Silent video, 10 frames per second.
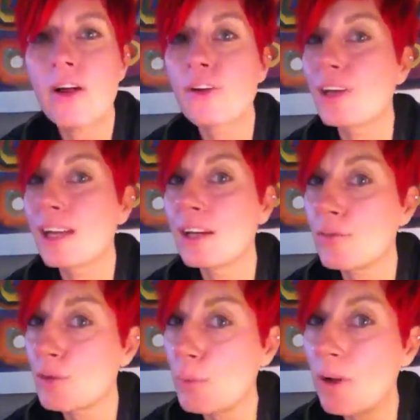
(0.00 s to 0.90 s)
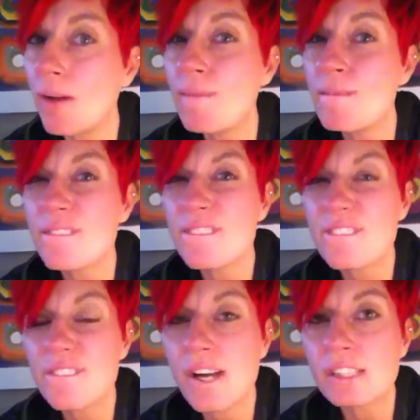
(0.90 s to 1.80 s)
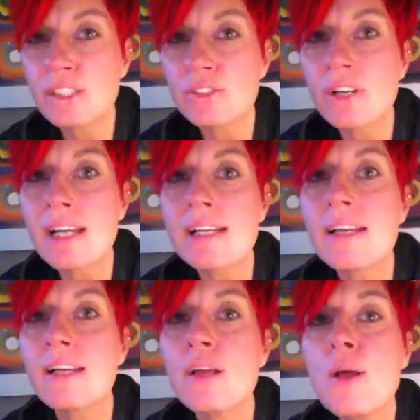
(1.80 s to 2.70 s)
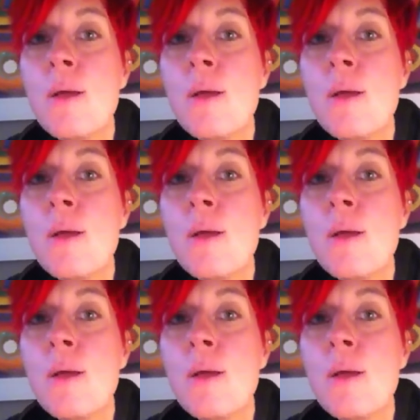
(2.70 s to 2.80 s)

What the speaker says: Are you getting overwhelmed, frustrated?